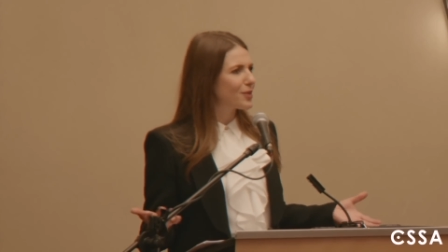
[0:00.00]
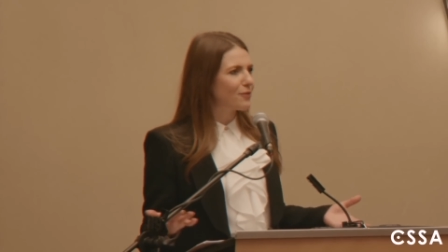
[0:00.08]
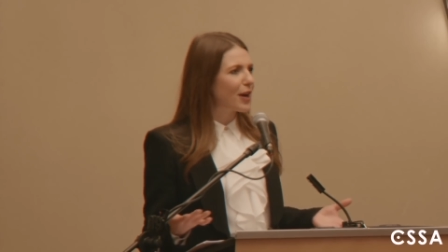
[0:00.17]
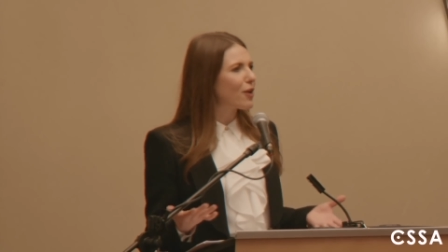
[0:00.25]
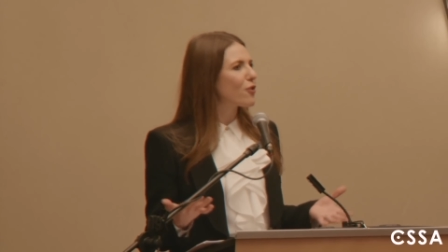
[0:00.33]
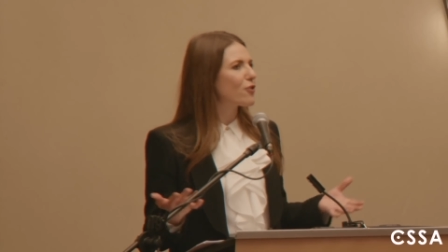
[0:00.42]
It's
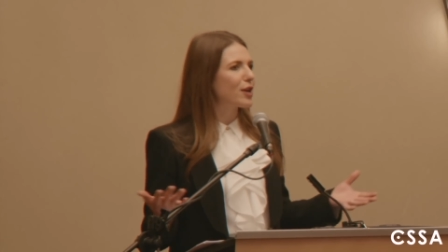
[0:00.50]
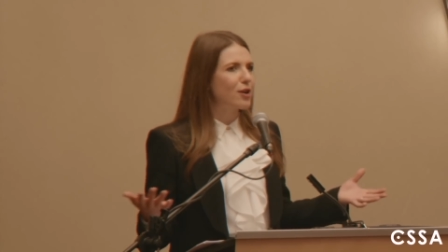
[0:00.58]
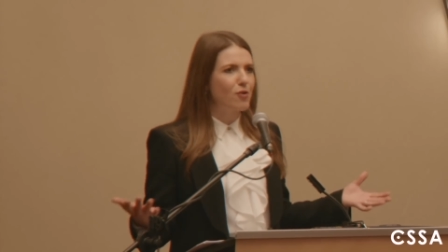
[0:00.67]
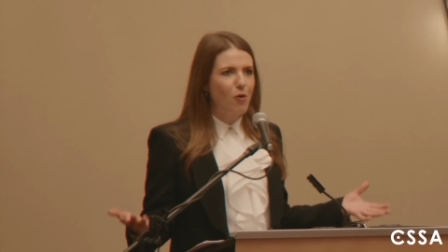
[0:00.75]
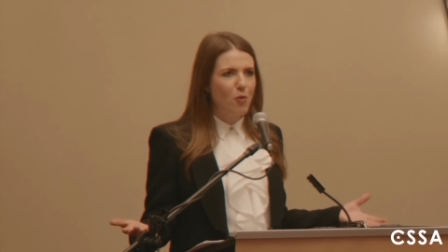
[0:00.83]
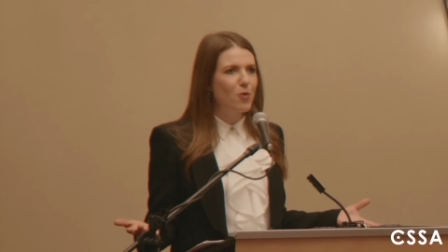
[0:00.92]
very
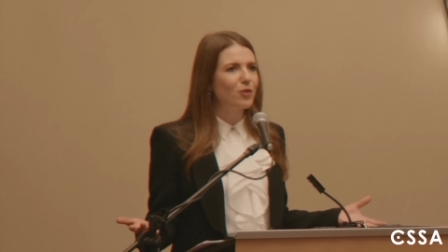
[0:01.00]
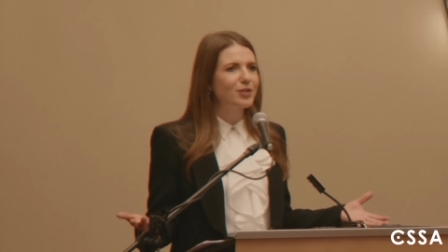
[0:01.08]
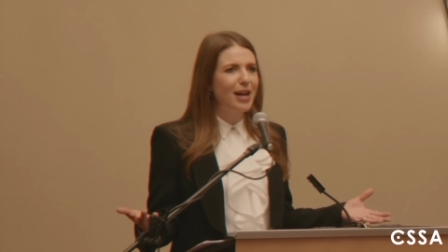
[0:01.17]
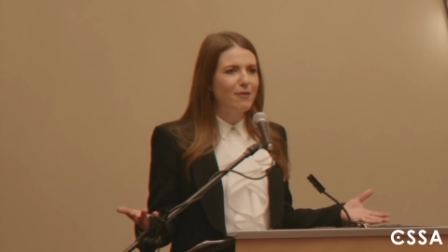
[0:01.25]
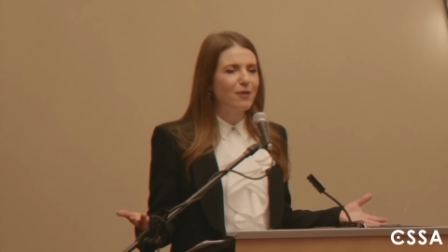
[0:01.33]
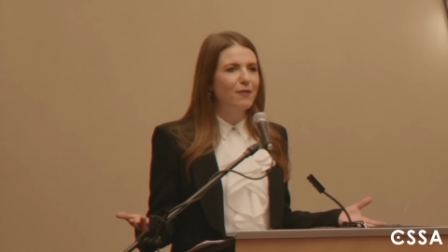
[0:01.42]
normal
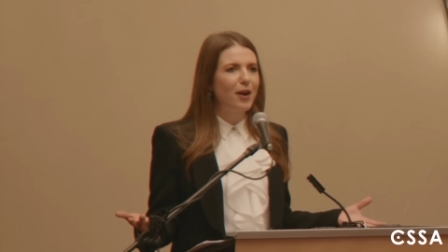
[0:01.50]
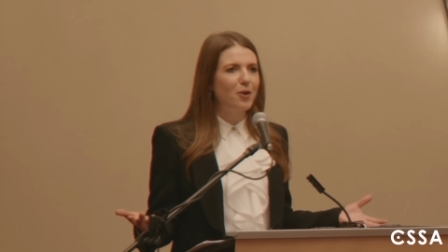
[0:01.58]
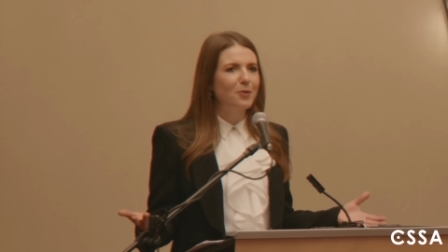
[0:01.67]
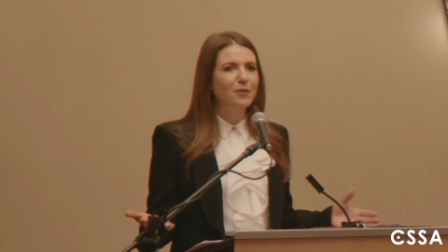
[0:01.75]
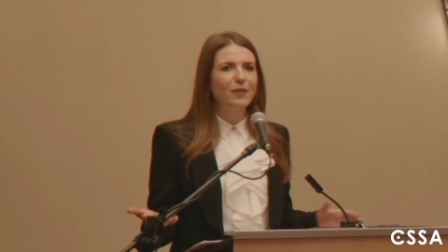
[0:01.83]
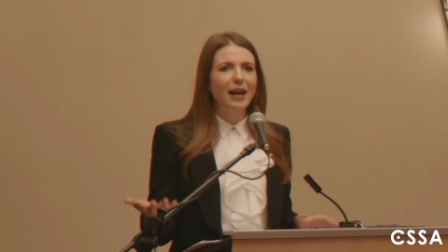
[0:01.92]
to have a
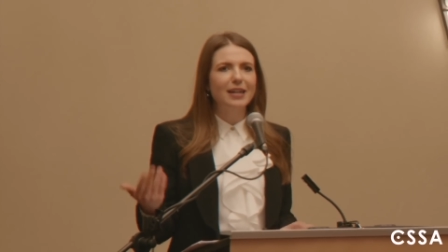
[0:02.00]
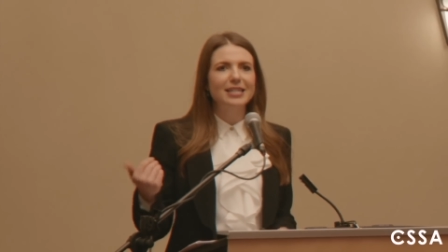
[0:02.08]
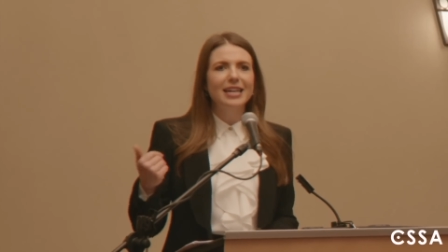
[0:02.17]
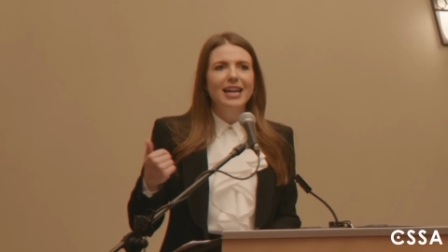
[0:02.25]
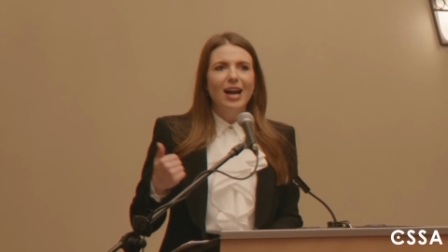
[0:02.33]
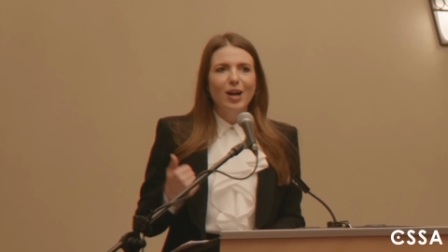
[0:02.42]
firearm. In fact,